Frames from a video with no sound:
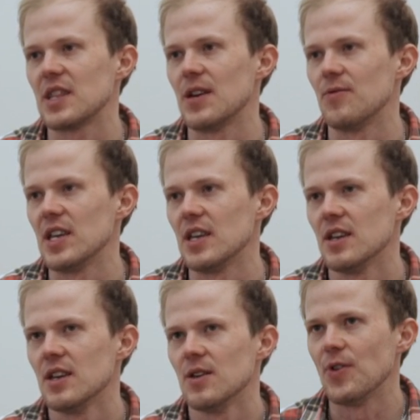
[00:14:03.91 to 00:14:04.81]
But then
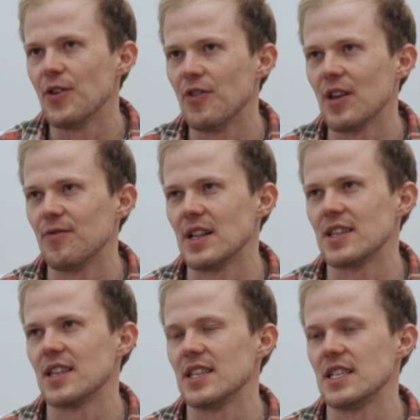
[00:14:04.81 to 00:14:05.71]
we, we really
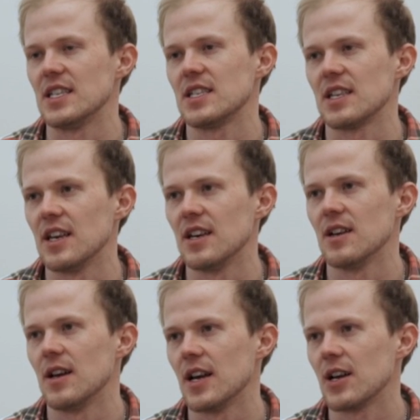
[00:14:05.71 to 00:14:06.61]
felt that this is
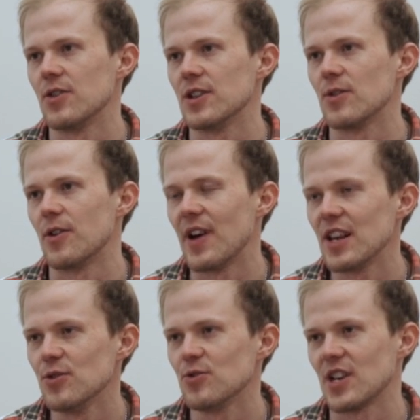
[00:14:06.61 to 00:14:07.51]
uh, according to our
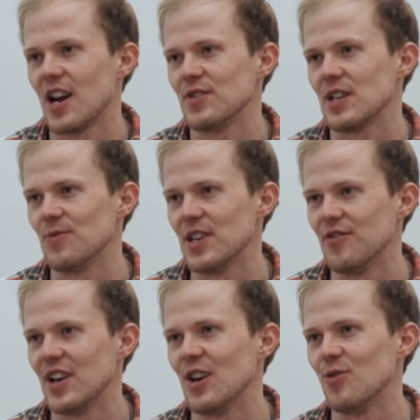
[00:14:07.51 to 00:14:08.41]
values and obviously we
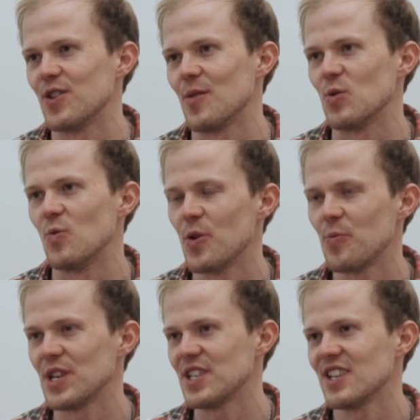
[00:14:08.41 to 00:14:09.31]
really looked up to
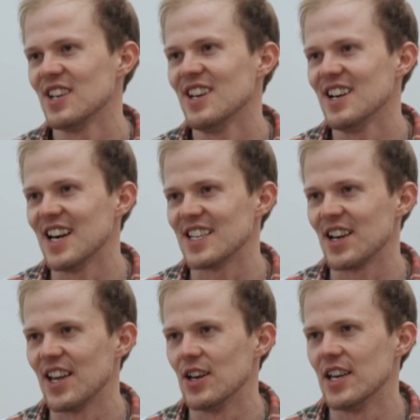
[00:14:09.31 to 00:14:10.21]
WordPress as
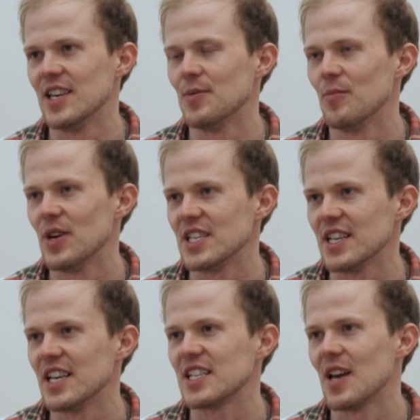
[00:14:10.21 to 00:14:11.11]
an
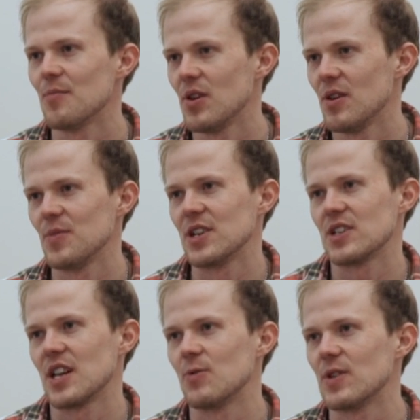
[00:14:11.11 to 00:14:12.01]
amazing example
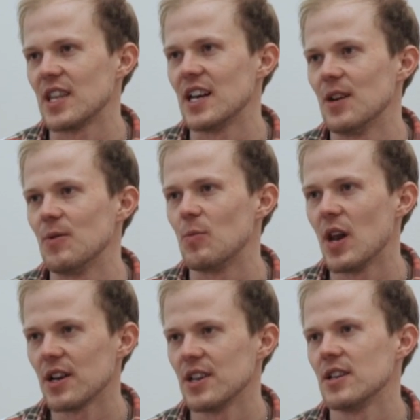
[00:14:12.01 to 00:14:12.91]
because like what they did with
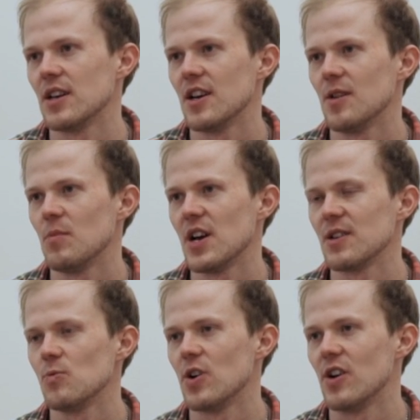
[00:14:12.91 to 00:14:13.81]
blogging, uh,
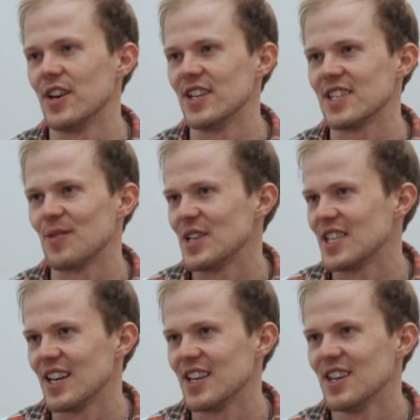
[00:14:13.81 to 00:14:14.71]
blogging world is that
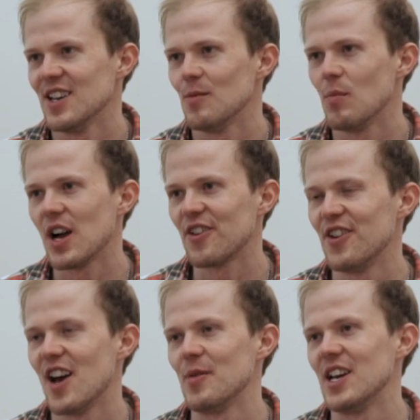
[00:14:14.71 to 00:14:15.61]
basically
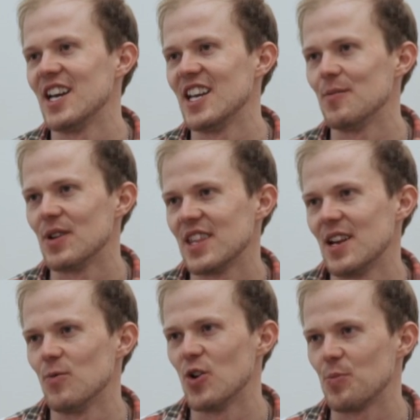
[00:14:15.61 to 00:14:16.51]
Blogger dominated, but
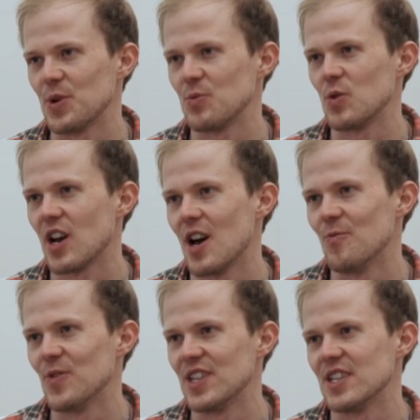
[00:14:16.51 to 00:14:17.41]
then WordPress would
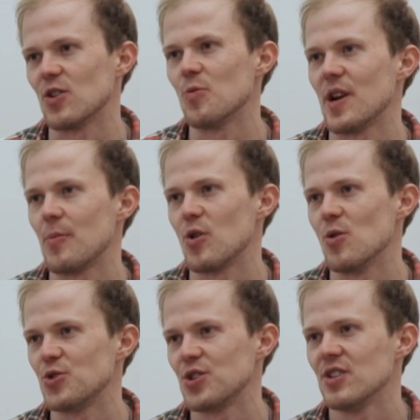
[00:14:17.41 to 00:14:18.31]
come with this open
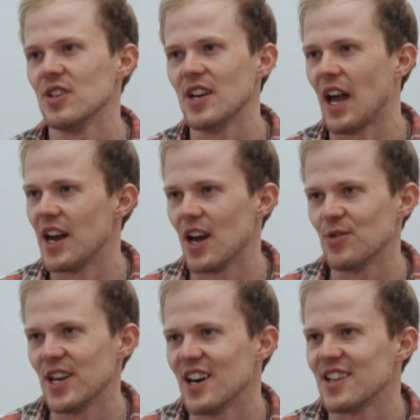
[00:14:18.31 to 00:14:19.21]
approach, and
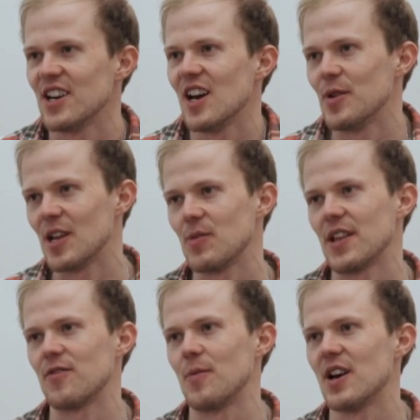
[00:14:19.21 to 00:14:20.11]
now they are the dominant
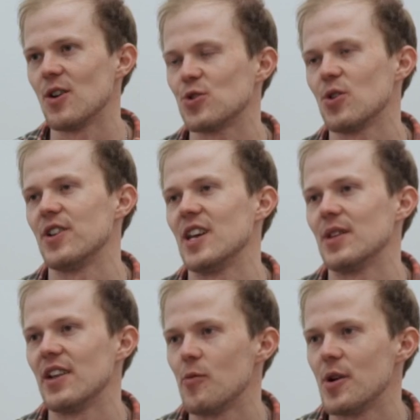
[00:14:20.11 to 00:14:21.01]
platform and household
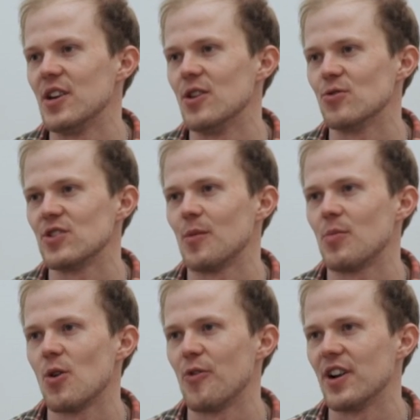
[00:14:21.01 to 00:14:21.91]
name that everybody knows. They're
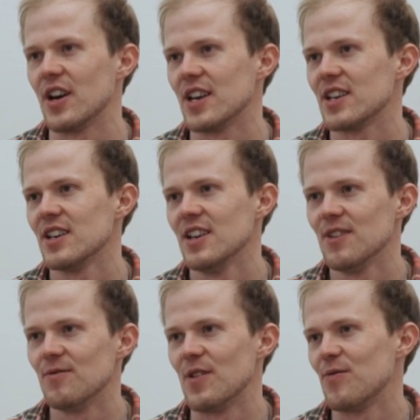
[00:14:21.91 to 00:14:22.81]
powering like
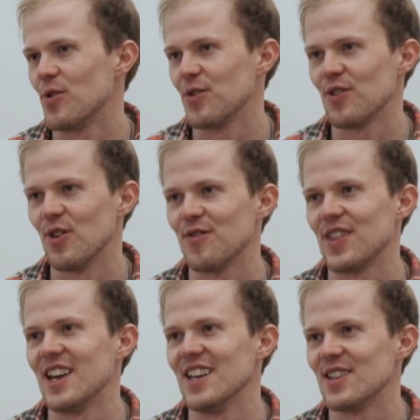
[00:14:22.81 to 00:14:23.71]
one fourth of
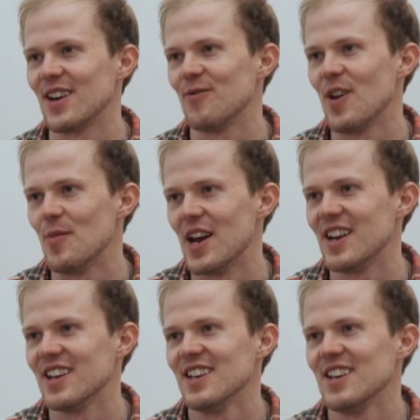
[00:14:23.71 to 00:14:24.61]
the entire web
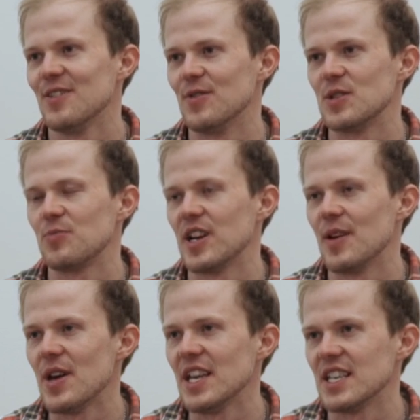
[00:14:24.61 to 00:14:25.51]
end, yeah. which is pretty
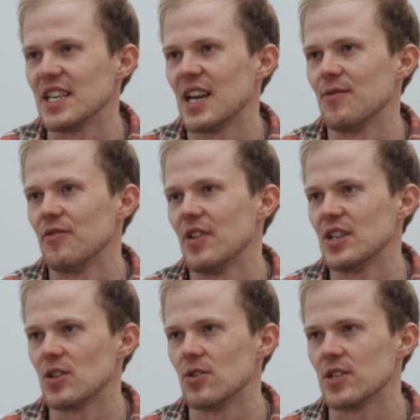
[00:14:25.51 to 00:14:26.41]
amazing. And we
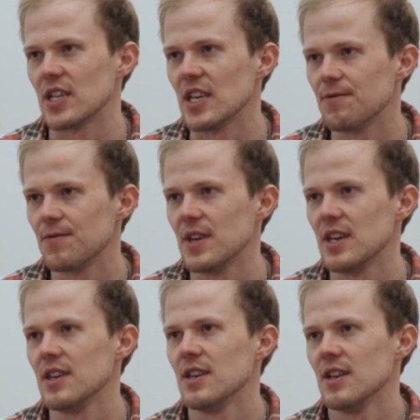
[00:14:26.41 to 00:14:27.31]
really saw that if
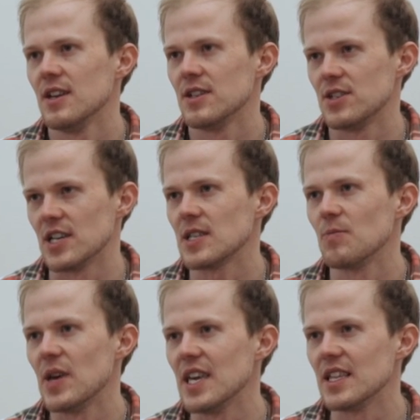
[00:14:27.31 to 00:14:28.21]
we
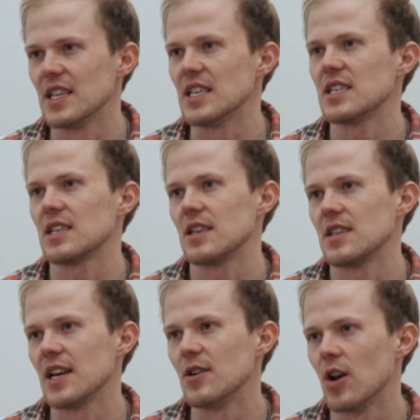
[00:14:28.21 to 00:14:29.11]
just make this
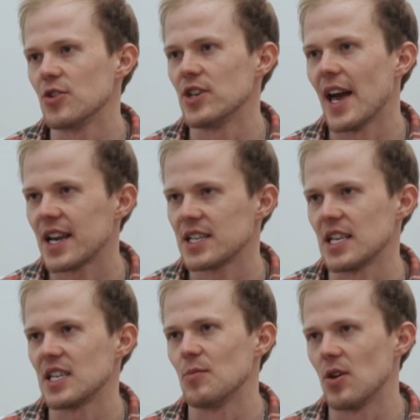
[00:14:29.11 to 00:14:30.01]
technology
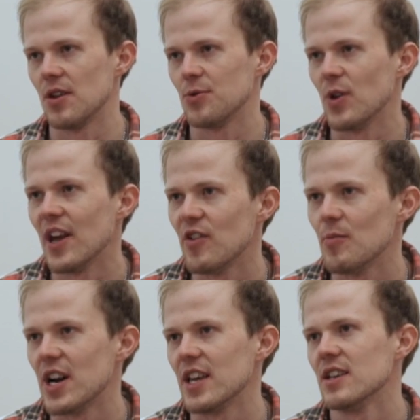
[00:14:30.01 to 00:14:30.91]
accessible to
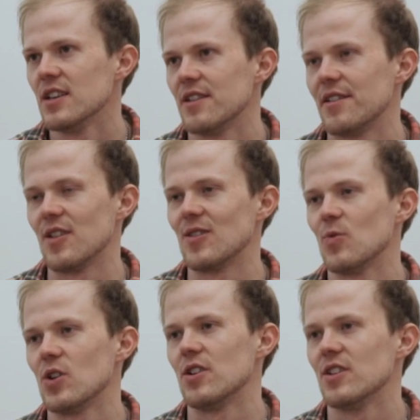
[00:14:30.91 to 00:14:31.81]
everybody around the
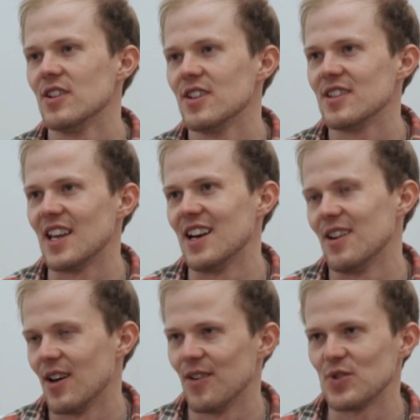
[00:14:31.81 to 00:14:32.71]
world,
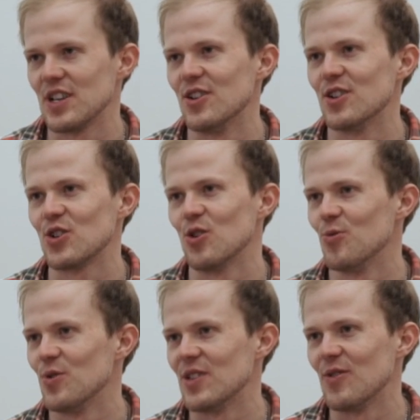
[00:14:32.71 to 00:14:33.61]
then obviously also
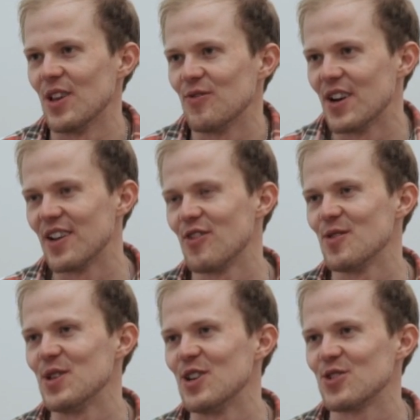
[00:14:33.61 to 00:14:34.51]
it will it will
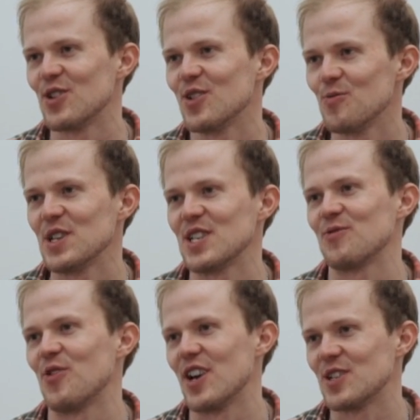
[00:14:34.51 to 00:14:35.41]
definitely be also a good
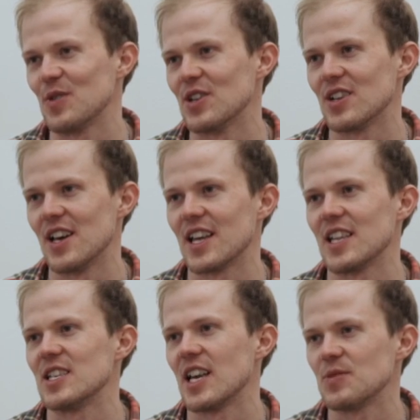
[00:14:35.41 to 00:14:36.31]
business for us because like yeah.
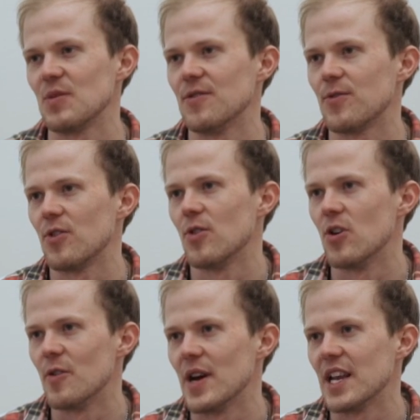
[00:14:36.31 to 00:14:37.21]
this has been for
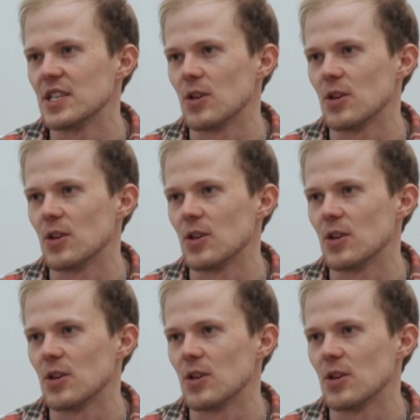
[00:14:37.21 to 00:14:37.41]
Automattic.